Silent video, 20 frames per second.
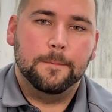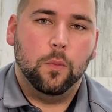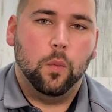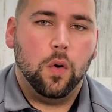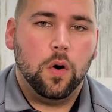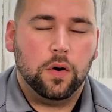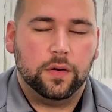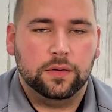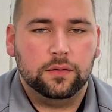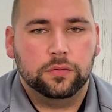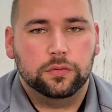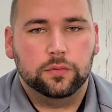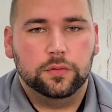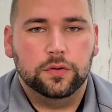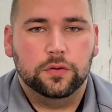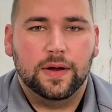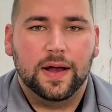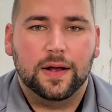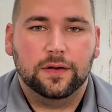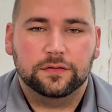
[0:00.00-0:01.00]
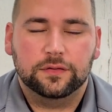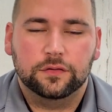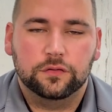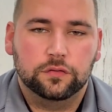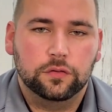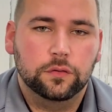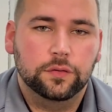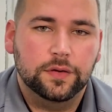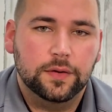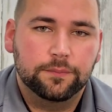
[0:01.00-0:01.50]
walking through your house and
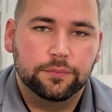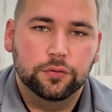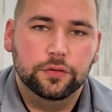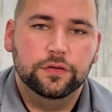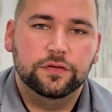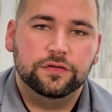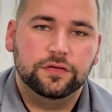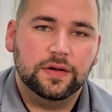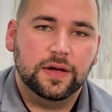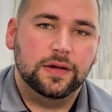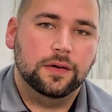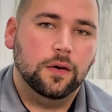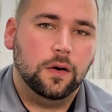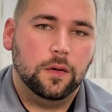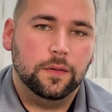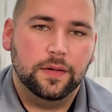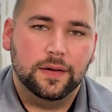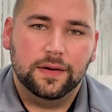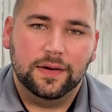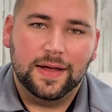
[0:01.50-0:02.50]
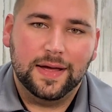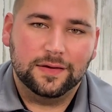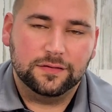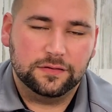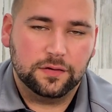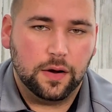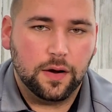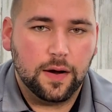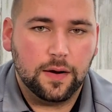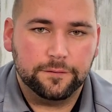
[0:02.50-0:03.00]
truly appreciate all that it
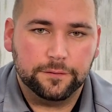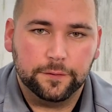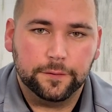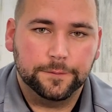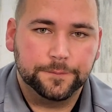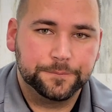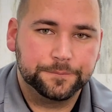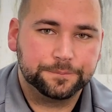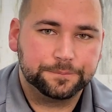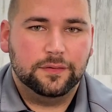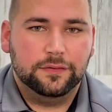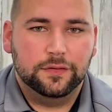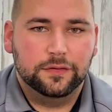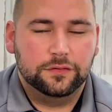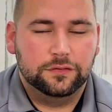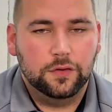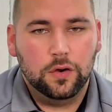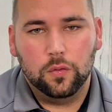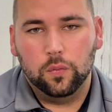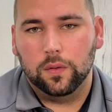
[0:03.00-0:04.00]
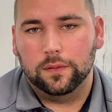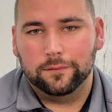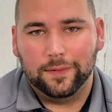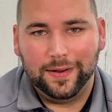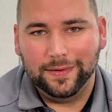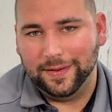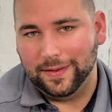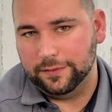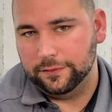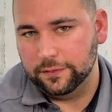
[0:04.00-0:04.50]
has to offer. There's no one
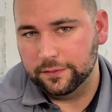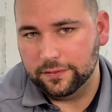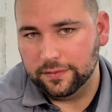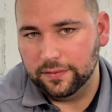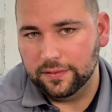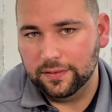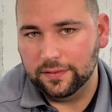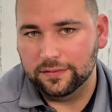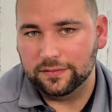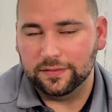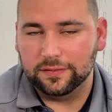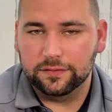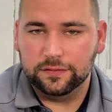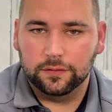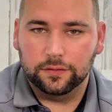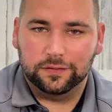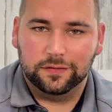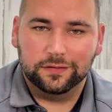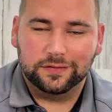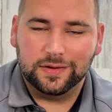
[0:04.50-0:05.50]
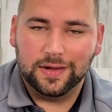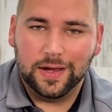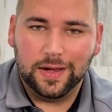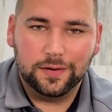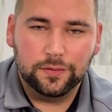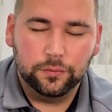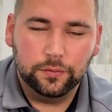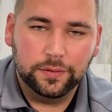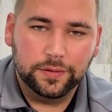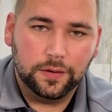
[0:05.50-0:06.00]
right answer to this, and so it just
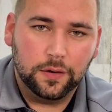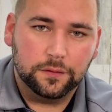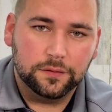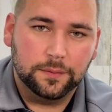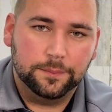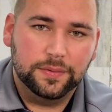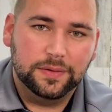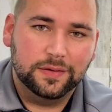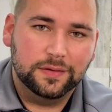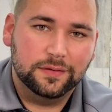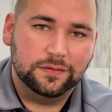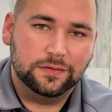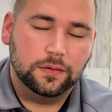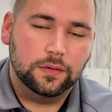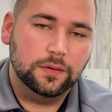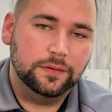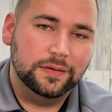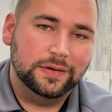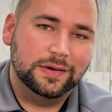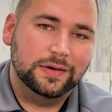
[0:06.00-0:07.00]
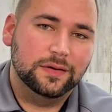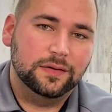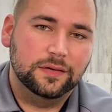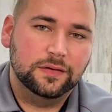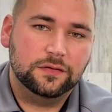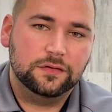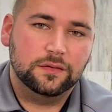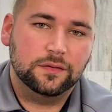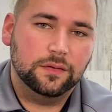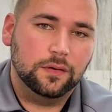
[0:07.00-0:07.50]
kind of really all depends on the
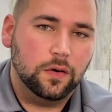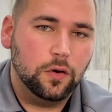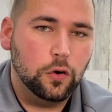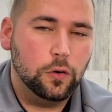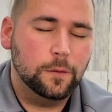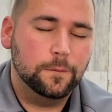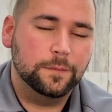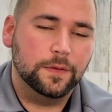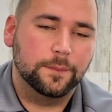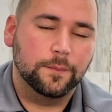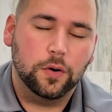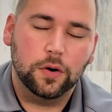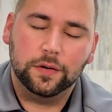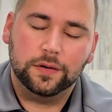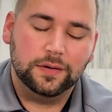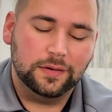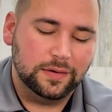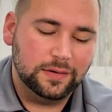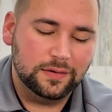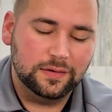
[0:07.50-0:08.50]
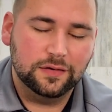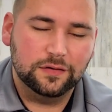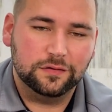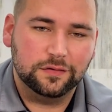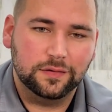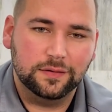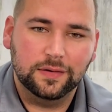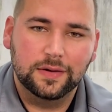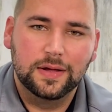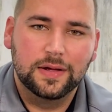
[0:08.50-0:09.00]
condition of the home, the market
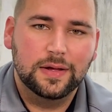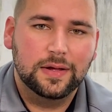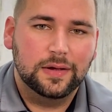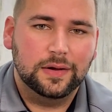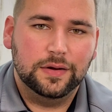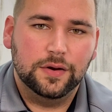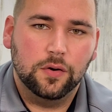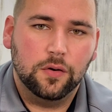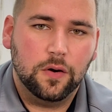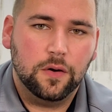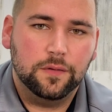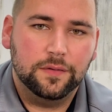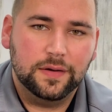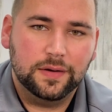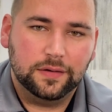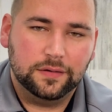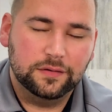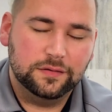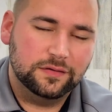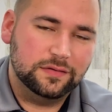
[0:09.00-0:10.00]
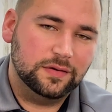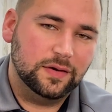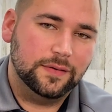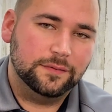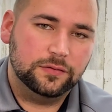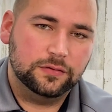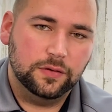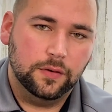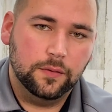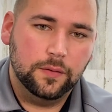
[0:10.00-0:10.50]
condition, all that good
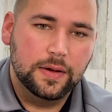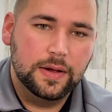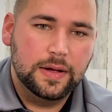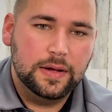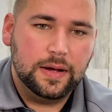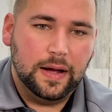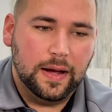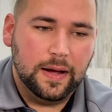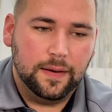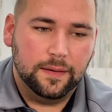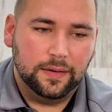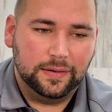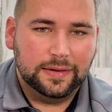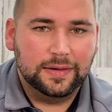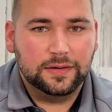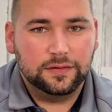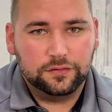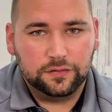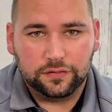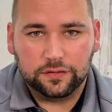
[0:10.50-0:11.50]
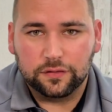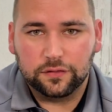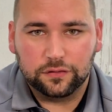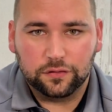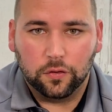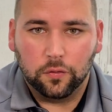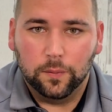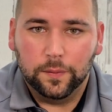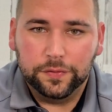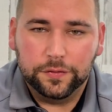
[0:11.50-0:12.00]
stuff. So again, just
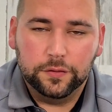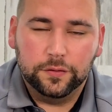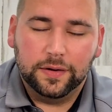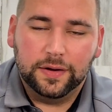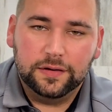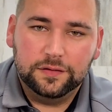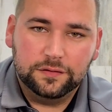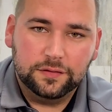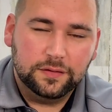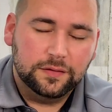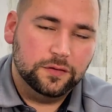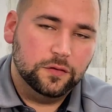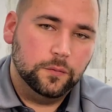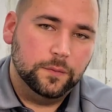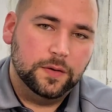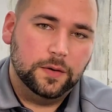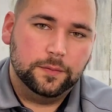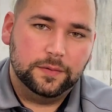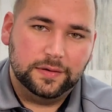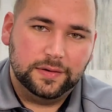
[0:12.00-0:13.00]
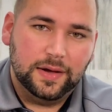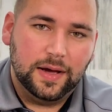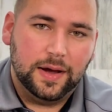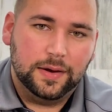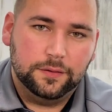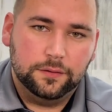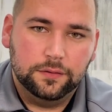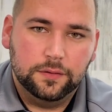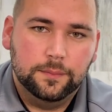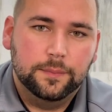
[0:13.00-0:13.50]
consult with your agent and they'll be able to
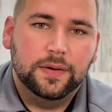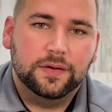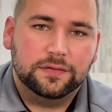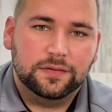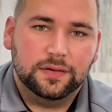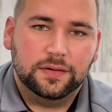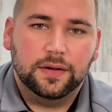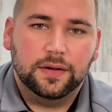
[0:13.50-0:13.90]
guide you the best they